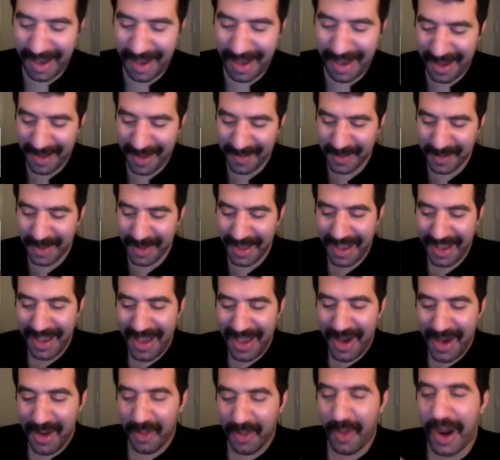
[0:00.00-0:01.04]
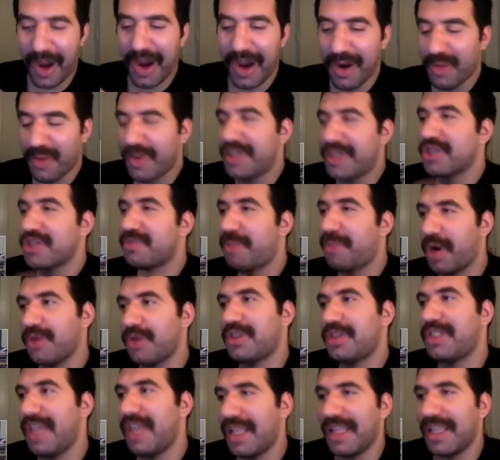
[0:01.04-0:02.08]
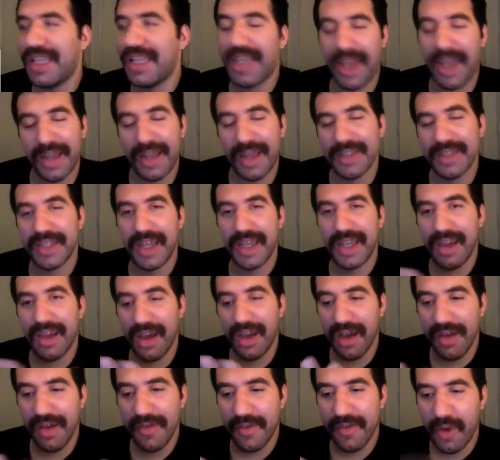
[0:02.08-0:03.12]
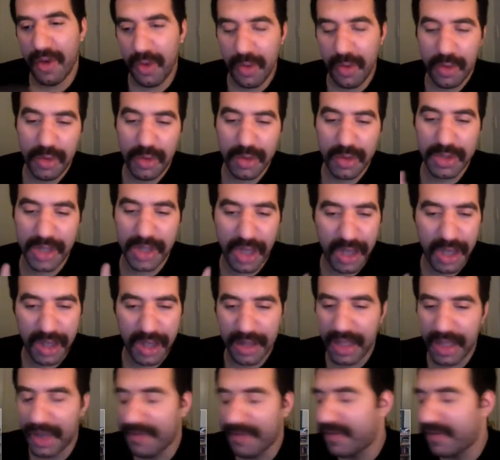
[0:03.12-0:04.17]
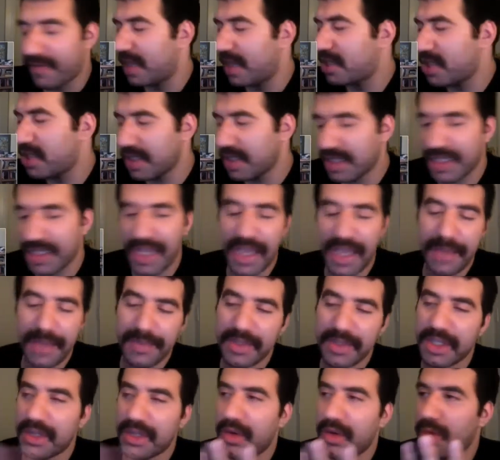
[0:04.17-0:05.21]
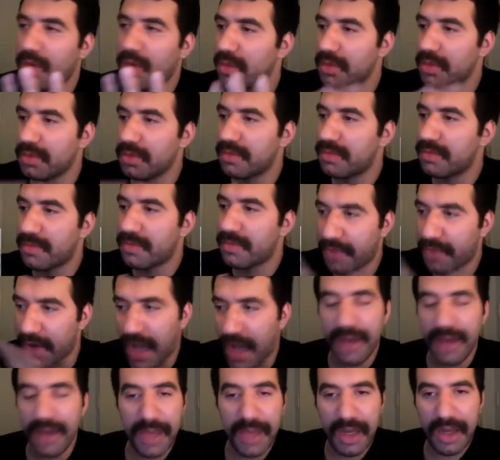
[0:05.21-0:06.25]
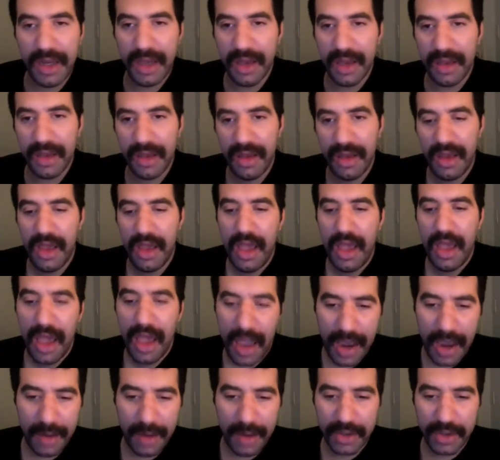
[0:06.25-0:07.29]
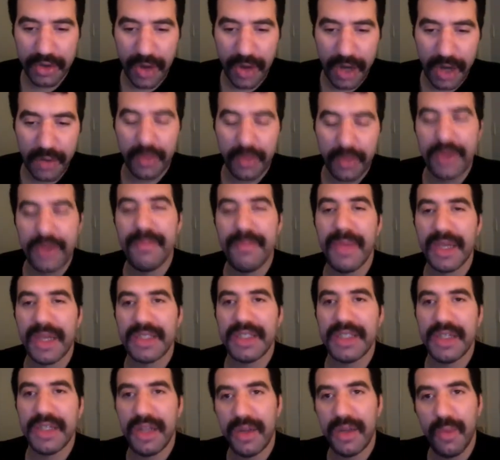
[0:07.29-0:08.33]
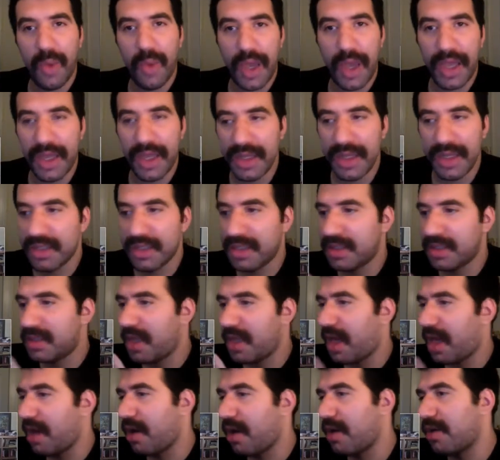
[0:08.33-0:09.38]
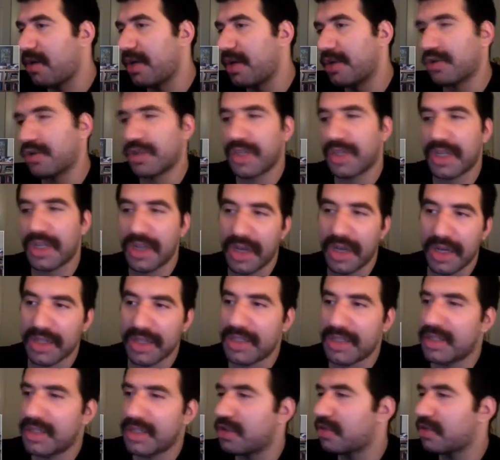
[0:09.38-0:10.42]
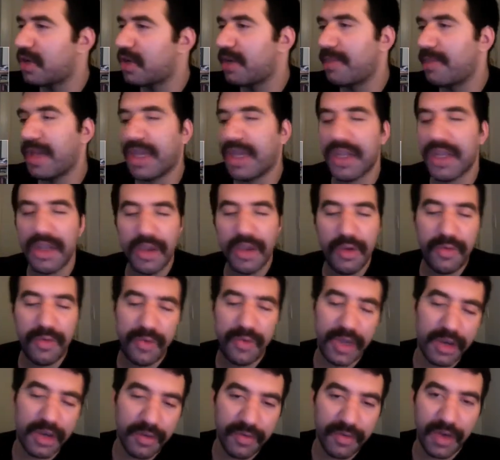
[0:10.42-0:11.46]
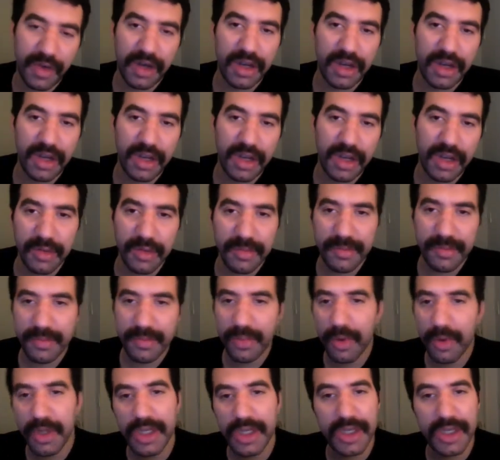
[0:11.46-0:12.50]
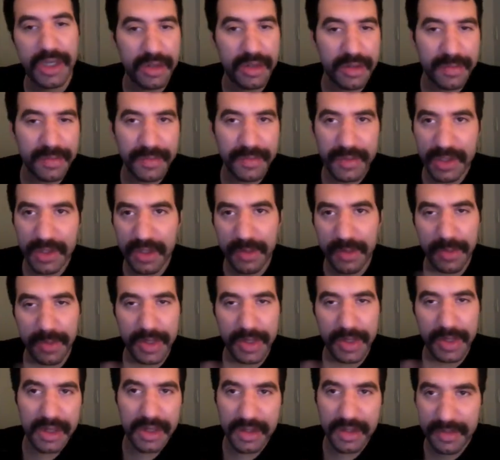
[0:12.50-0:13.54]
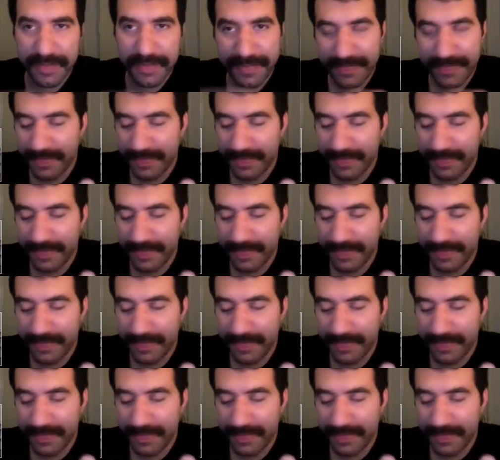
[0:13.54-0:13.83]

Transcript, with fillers: um, where we just post daily content of old uh, like VHS tapes and old forgotten media, and we try to remix it in ways that are interesting to us and try to make it goofy or funny or poignant or stupid, and